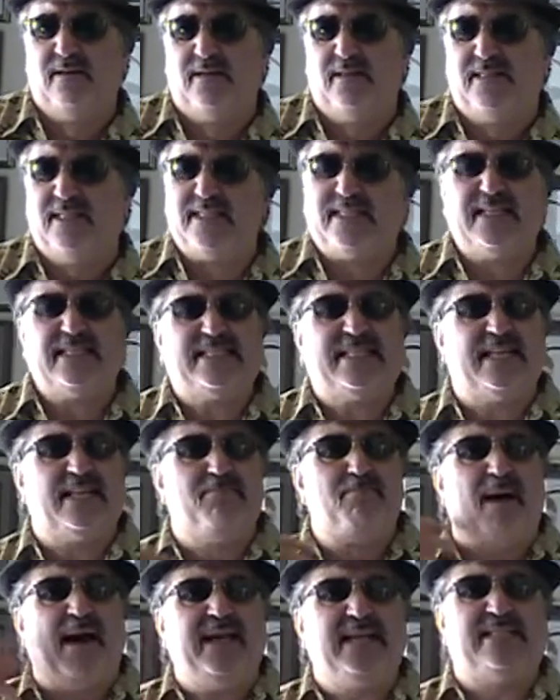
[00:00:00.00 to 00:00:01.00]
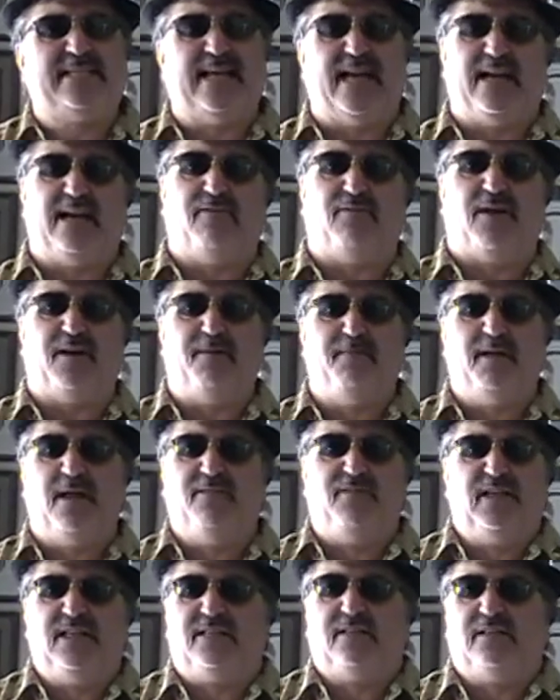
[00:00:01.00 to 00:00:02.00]
This is the mindset of it, of
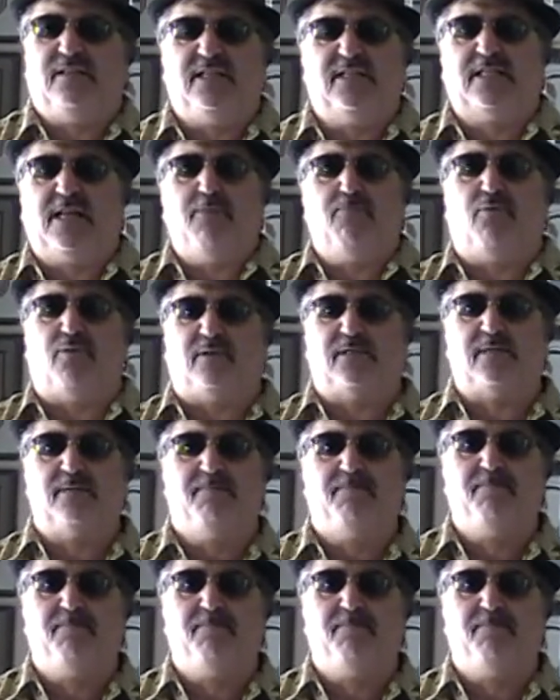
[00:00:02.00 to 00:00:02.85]
these liberals.